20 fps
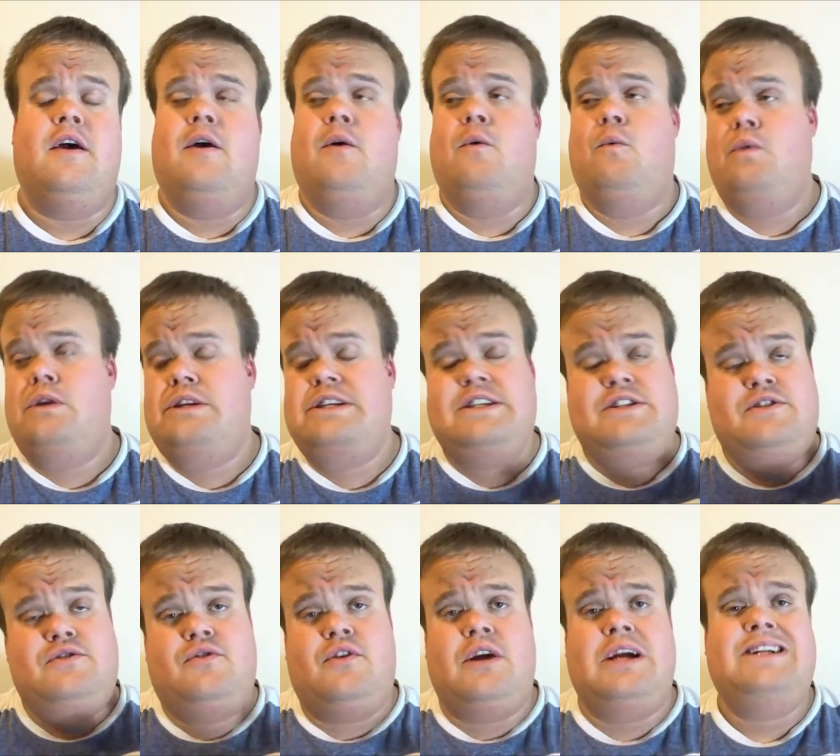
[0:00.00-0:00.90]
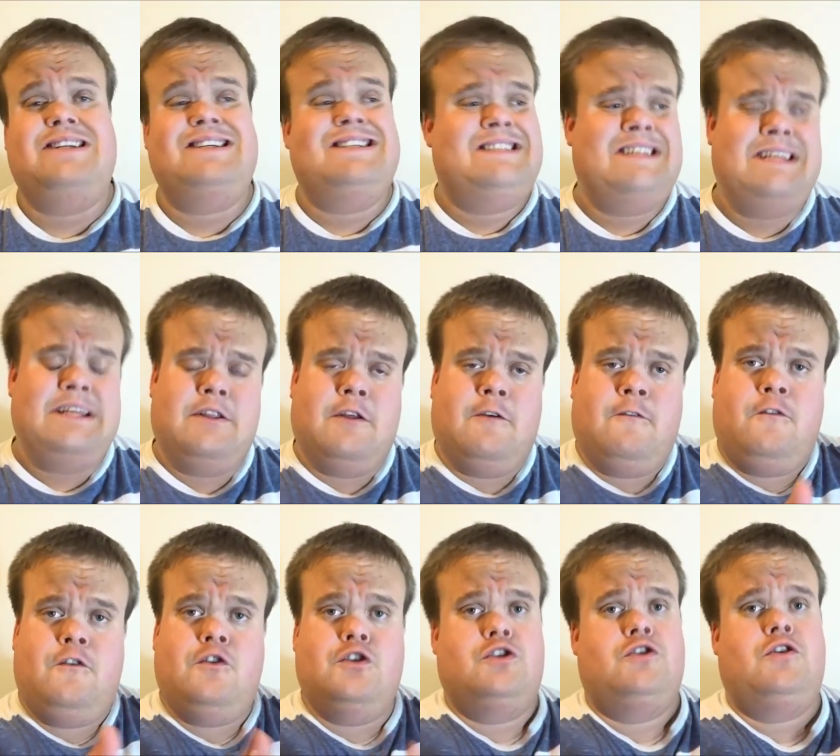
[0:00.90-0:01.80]
which is great to see. The
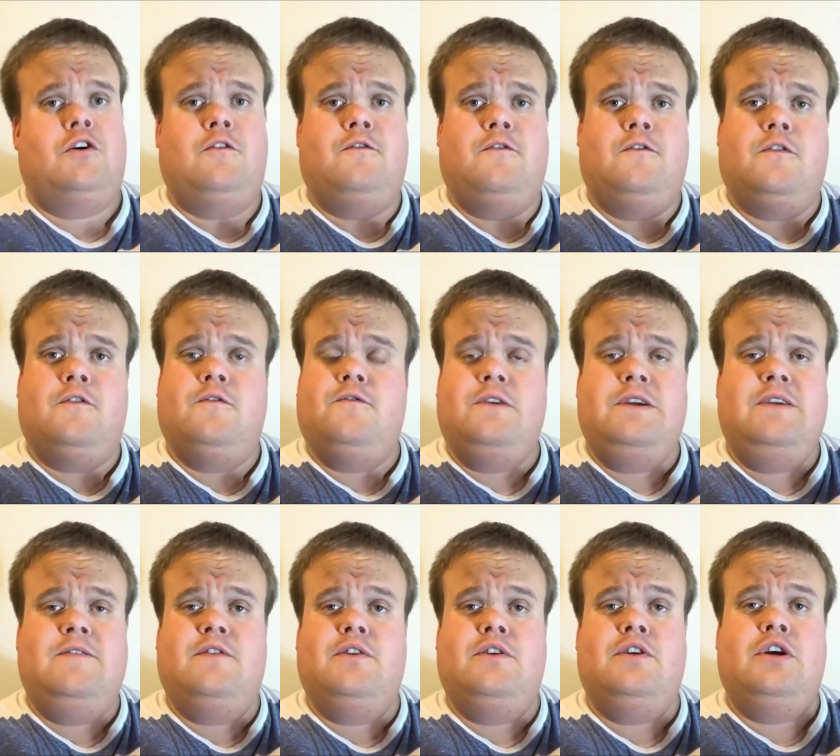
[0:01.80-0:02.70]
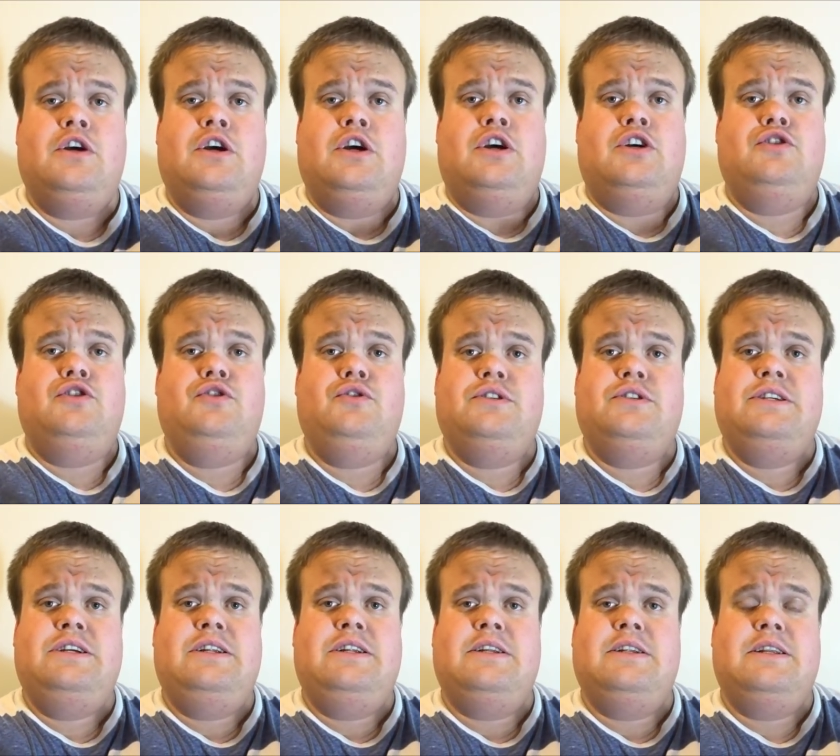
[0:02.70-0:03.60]
first half of even New
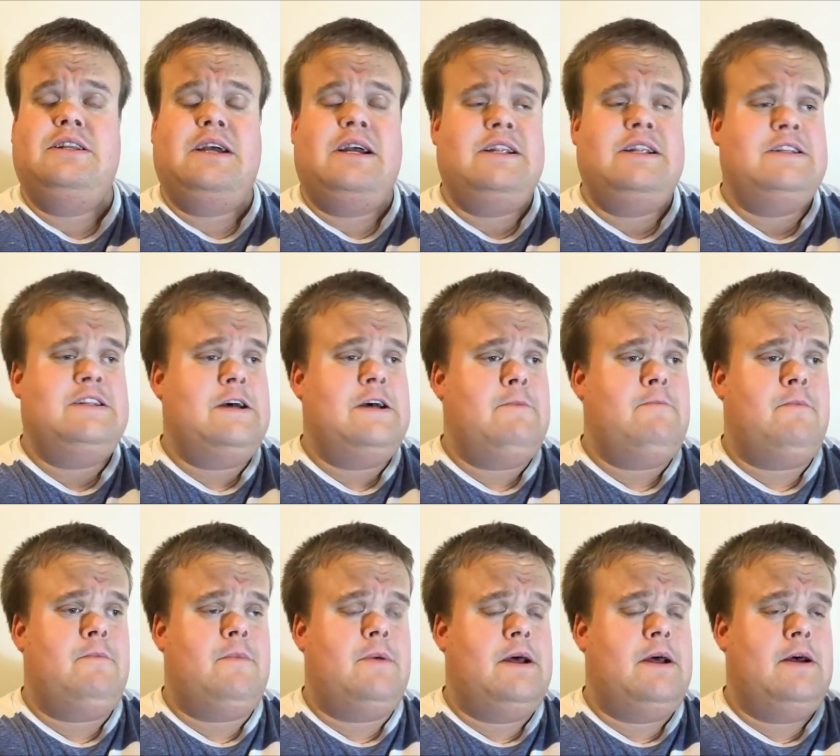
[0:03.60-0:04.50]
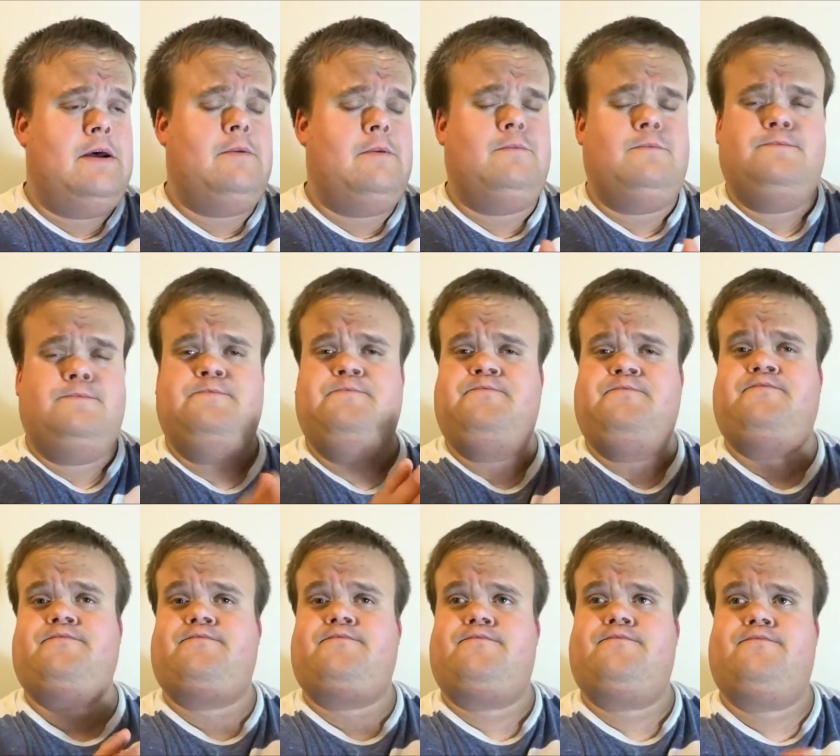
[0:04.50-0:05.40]
Zealand and um, um,
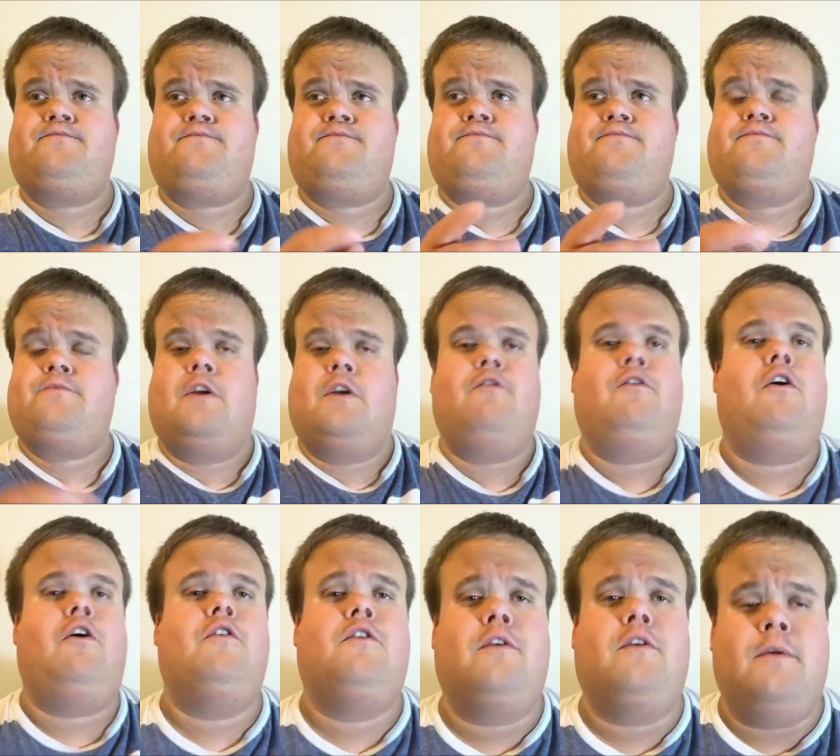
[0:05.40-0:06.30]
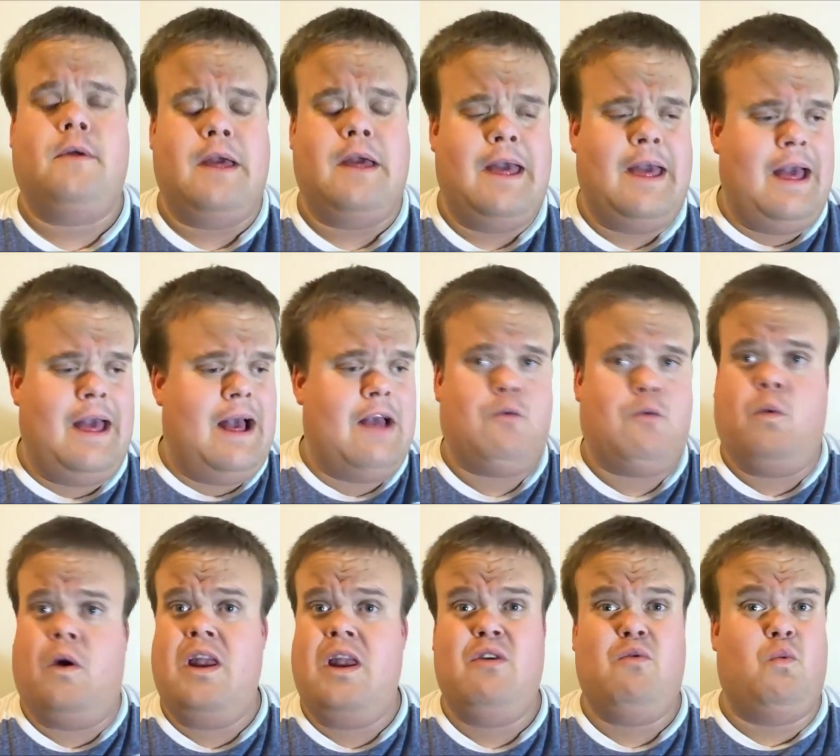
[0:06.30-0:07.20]
France, as
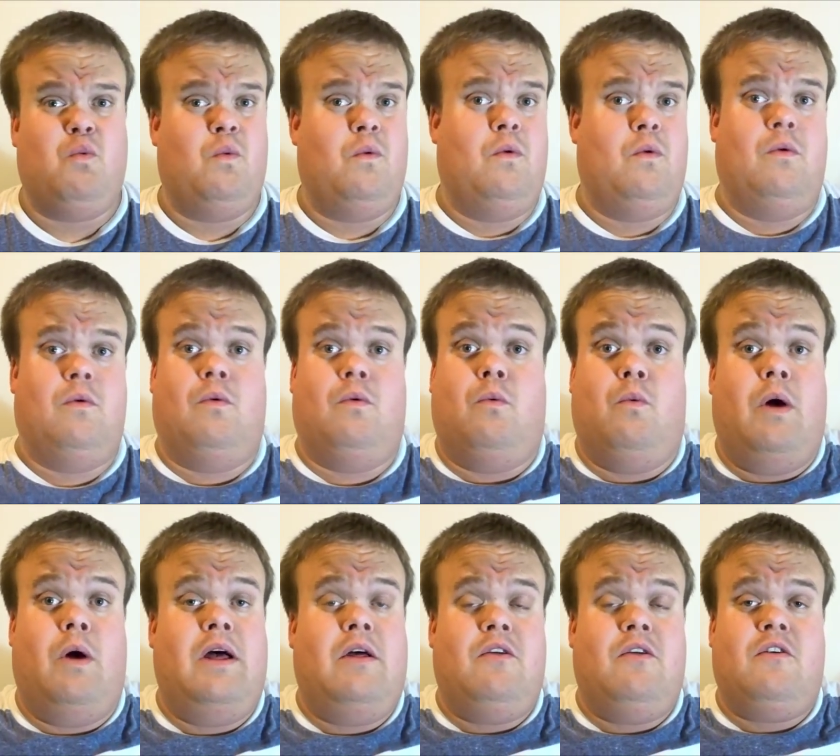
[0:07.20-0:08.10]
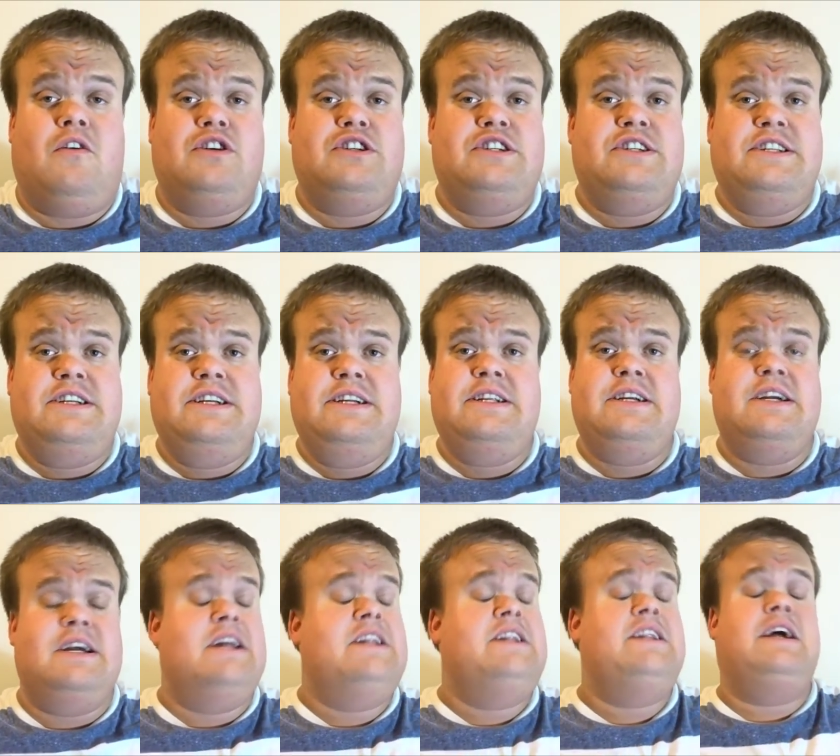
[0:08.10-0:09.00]
well as Wales,
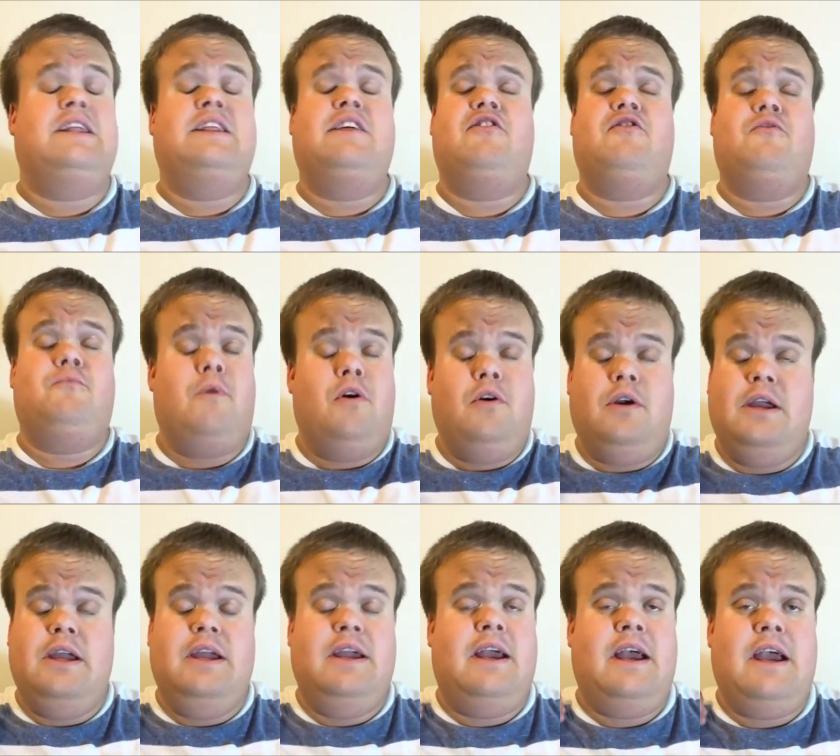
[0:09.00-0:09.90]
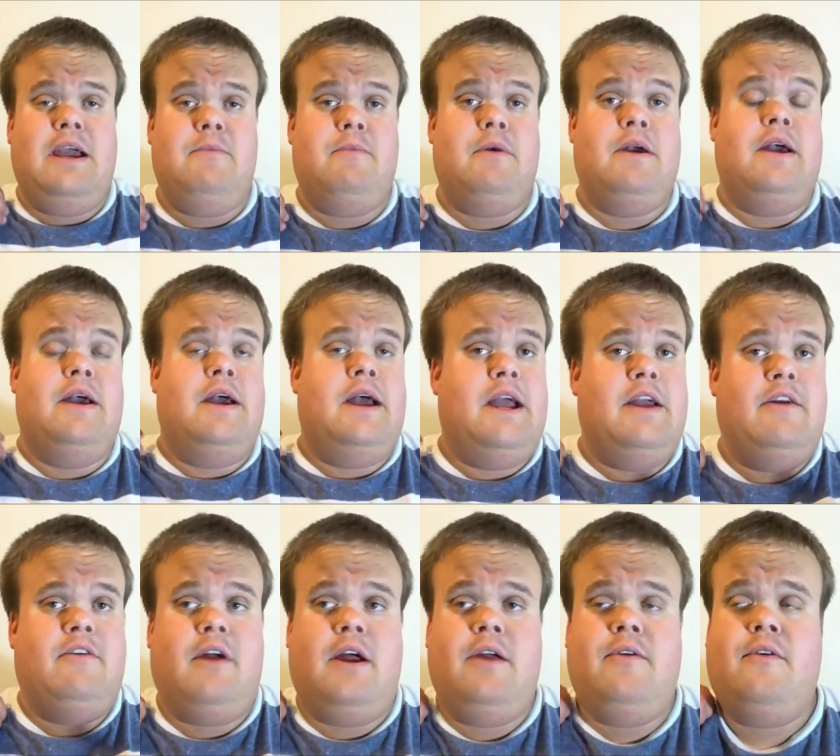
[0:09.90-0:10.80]
Argentina, another smoking game
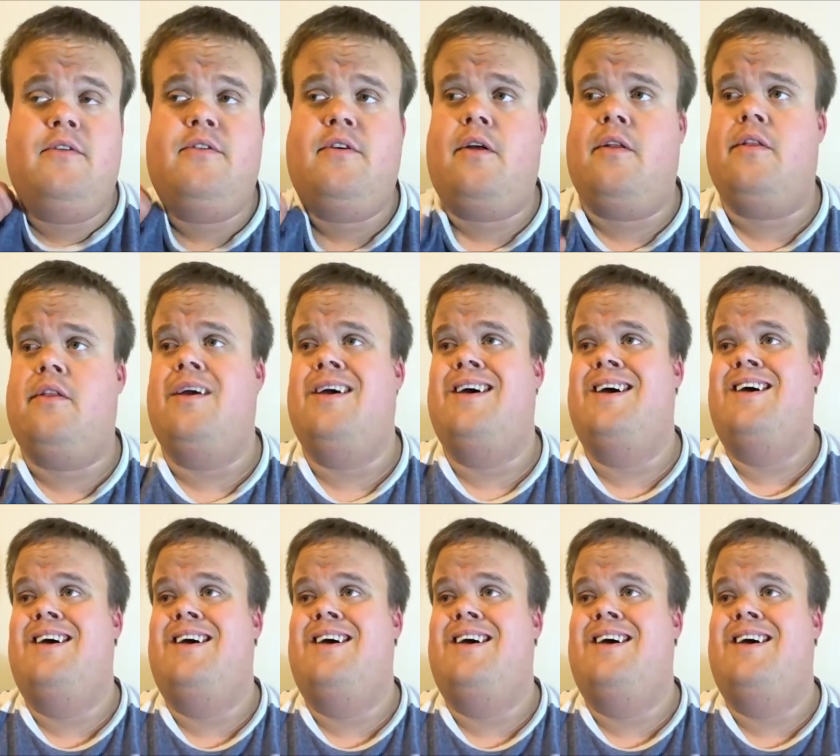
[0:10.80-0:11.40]
and great result.